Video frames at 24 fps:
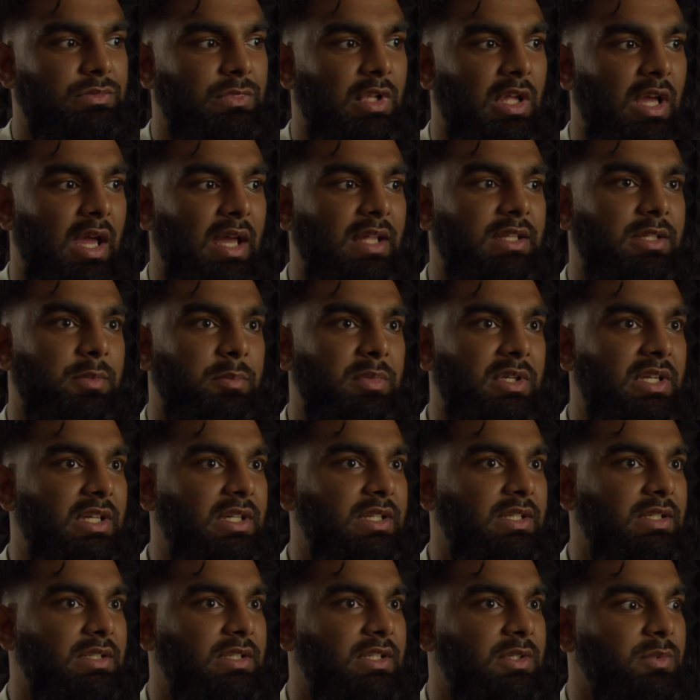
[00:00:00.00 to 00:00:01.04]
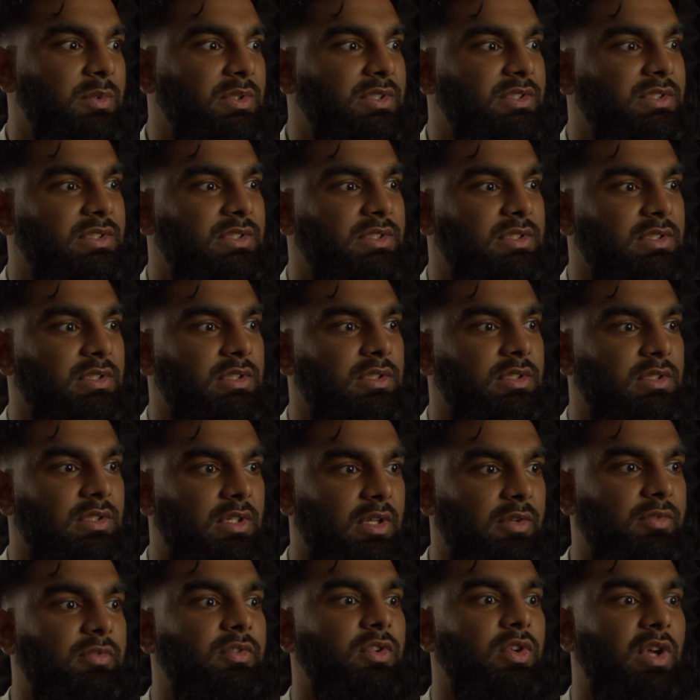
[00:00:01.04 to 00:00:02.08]
at the beginning there was a
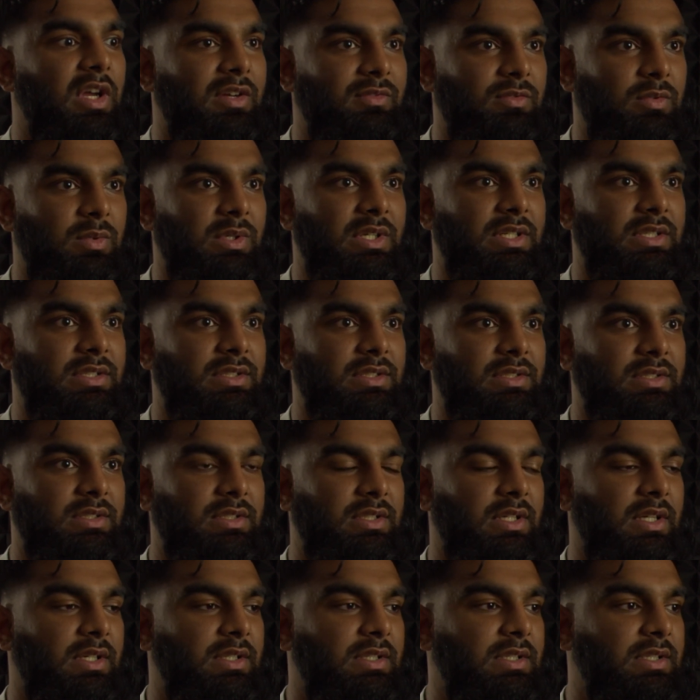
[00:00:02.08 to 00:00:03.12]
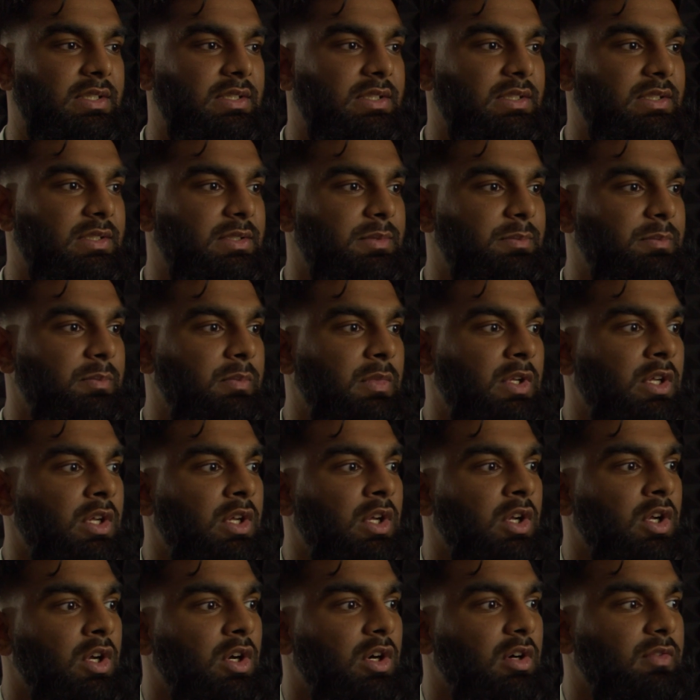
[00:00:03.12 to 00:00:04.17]
few heavyweights, and then
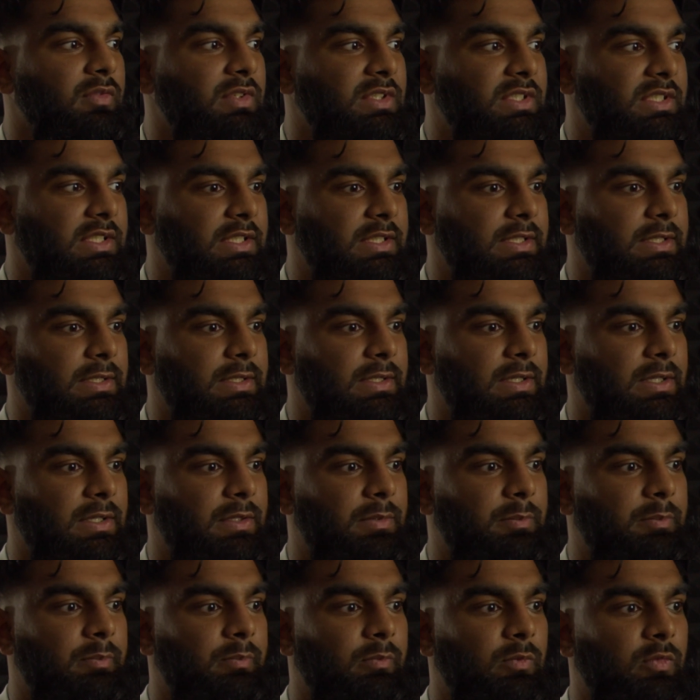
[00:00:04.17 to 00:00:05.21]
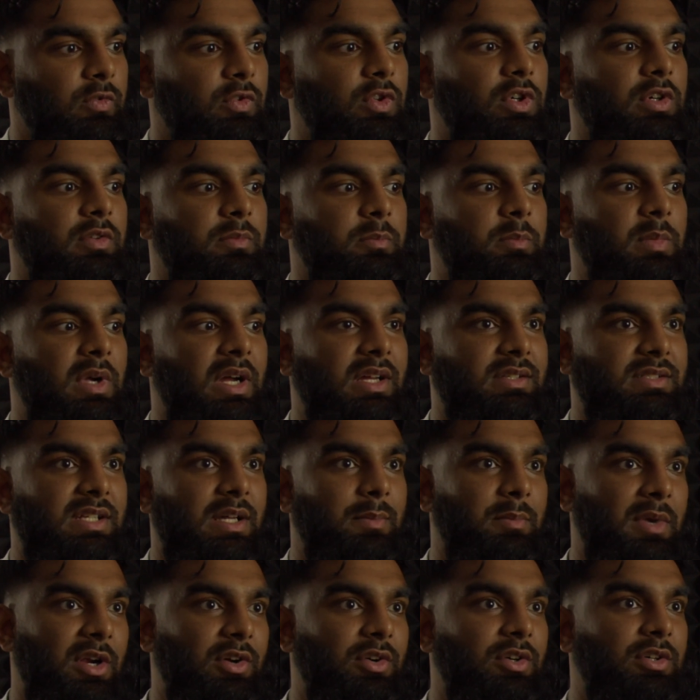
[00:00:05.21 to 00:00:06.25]
obviously we've got guys like
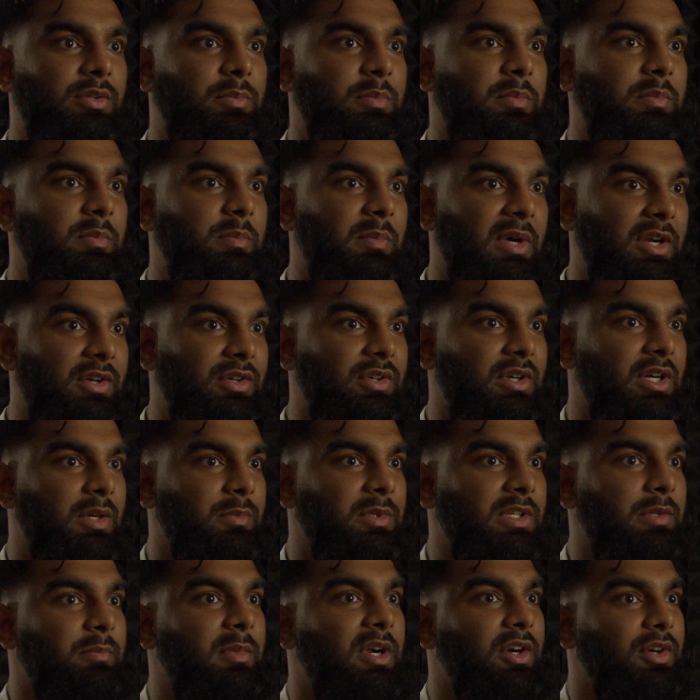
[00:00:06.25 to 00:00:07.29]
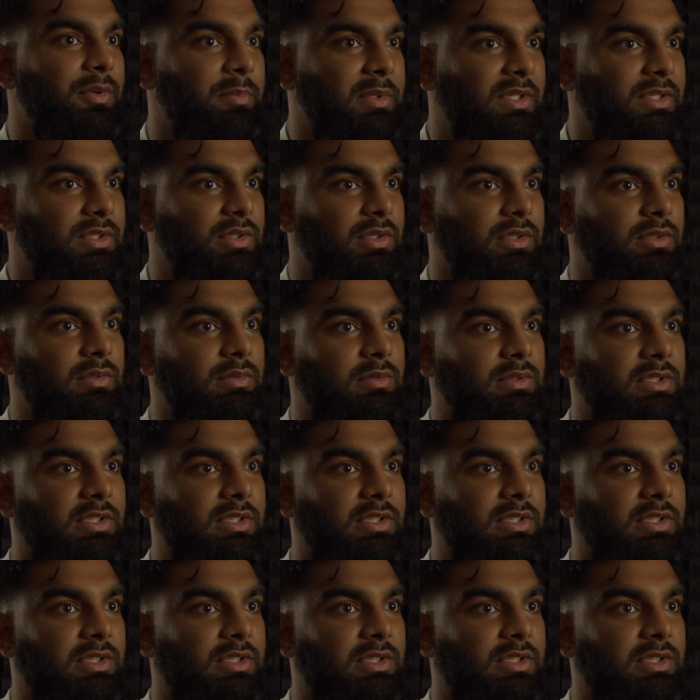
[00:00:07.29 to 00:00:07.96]
Mario coming in, Mario Pinto.